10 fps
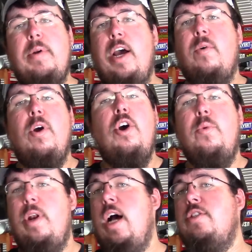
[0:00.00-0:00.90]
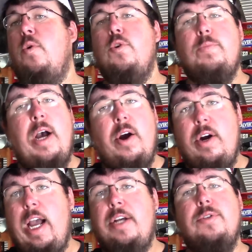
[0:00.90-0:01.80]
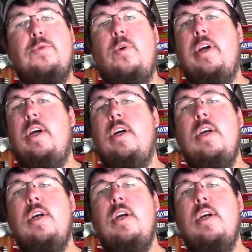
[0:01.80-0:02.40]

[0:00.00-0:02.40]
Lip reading: down the road with lots of horsepower and axles running